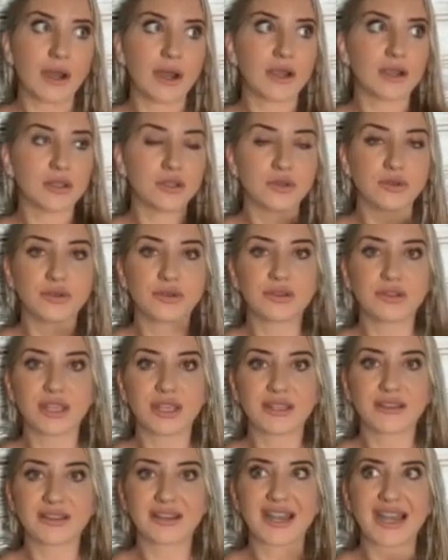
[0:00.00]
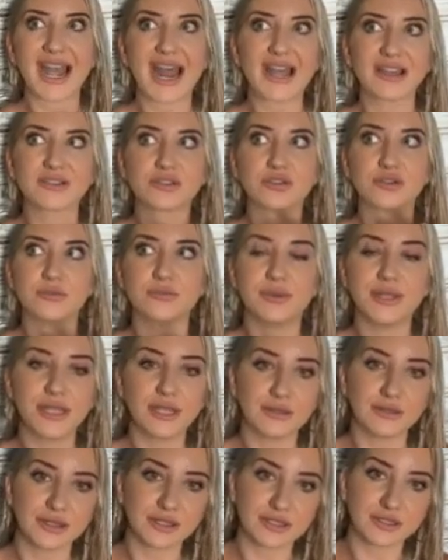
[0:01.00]
But you think that it has to
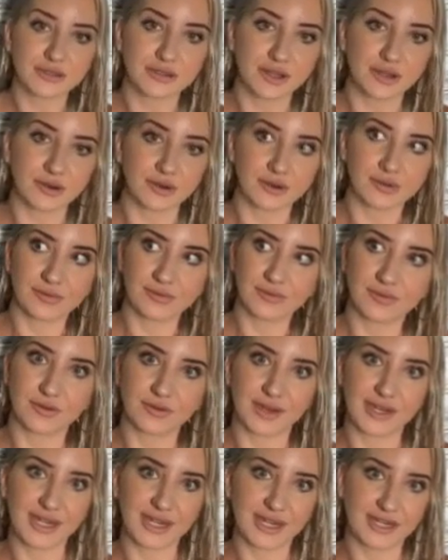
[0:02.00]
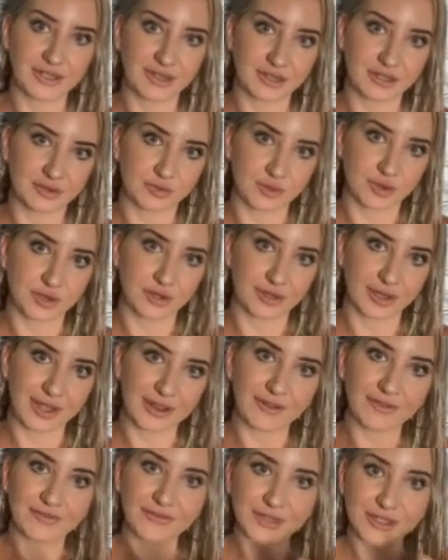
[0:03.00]
be in this 3D touch wood
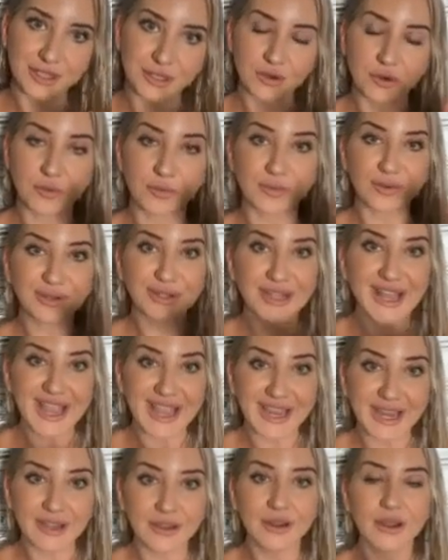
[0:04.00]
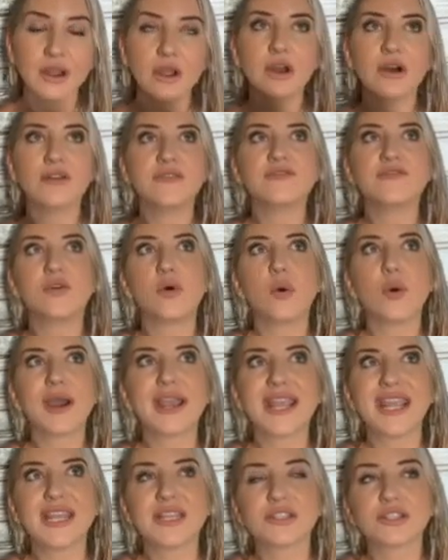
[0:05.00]
like physical plane for
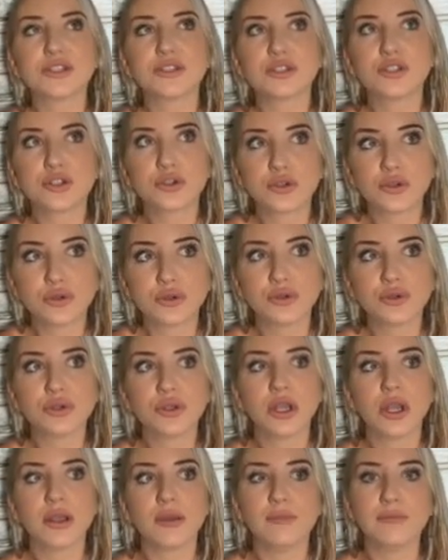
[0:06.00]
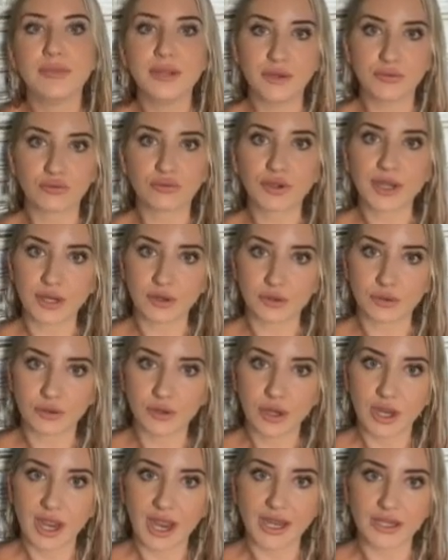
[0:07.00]
it to be real.
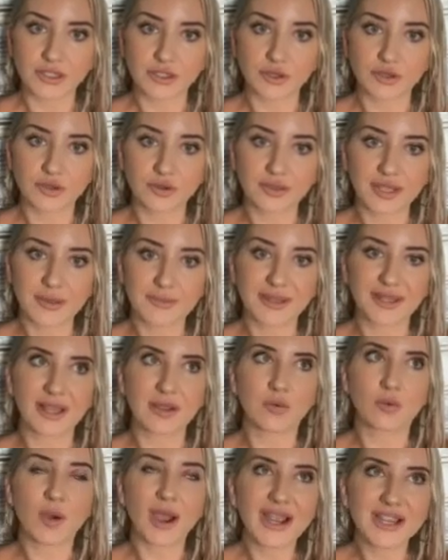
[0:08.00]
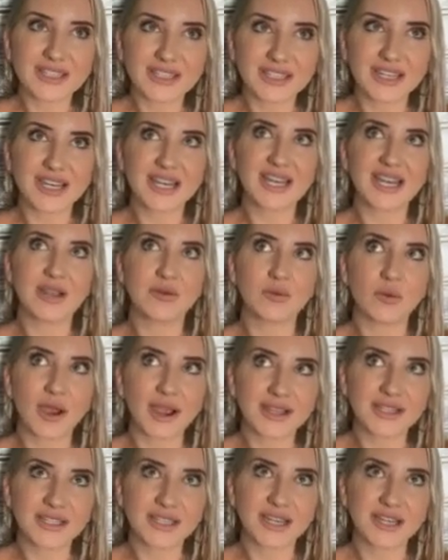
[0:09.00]
And so you're there being like, why isn't it here,
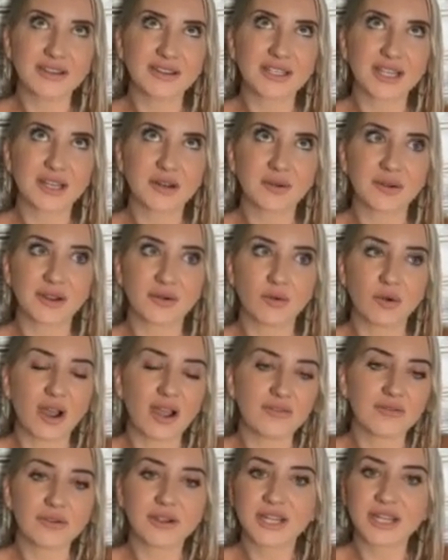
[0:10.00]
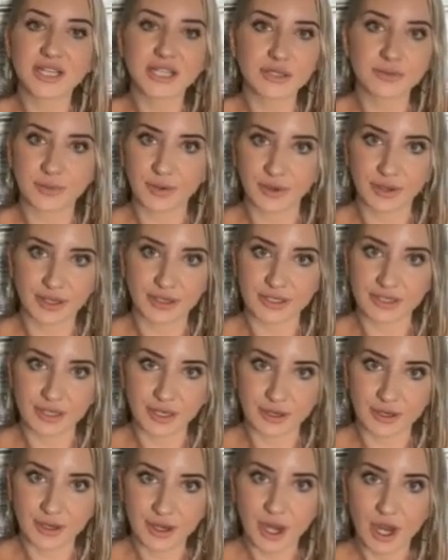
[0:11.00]
instead of going, well, I've already experienced
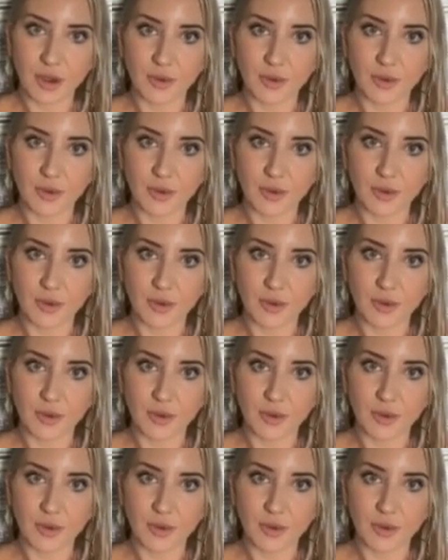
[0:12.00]
it.